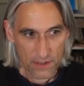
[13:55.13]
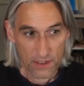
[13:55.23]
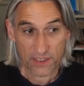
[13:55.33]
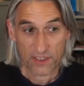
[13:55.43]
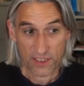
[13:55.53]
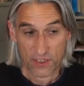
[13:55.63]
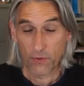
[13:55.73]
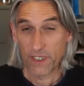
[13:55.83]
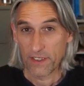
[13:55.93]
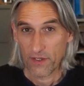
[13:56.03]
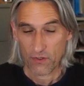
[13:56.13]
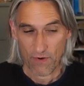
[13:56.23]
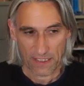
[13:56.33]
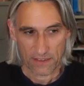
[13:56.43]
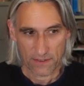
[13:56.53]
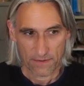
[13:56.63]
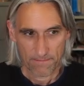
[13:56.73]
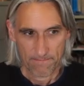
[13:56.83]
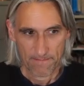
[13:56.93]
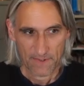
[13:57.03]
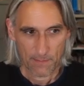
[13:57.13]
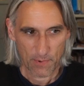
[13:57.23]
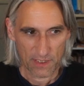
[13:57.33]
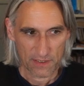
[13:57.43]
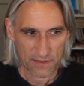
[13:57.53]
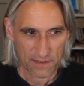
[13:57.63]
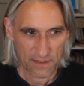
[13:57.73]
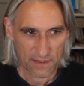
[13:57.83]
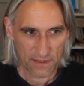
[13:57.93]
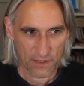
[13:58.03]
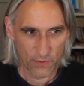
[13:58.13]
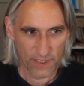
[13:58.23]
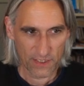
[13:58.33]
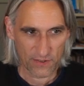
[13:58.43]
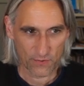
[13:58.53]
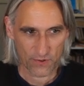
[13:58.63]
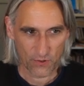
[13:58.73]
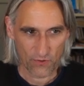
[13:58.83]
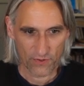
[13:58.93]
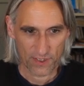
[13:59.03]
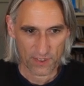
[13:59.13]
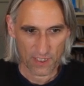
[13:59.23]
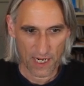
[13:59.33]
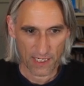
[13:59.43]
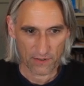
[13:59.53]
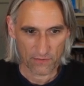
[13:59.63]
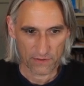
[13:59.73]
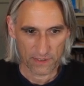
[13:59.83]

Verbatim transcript: Knight takes queen threatened, but the queen is also on this diagonal.